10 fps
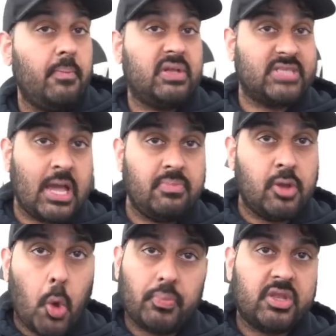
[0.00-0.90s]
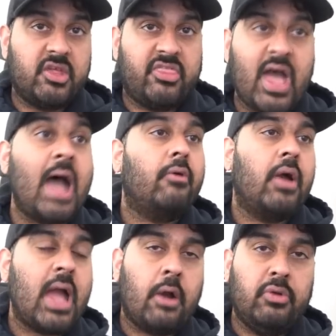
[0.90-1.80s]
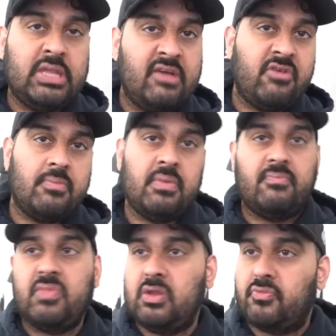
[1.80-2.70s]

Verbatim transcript: Because I'd be open to that, right? I would give him, you know,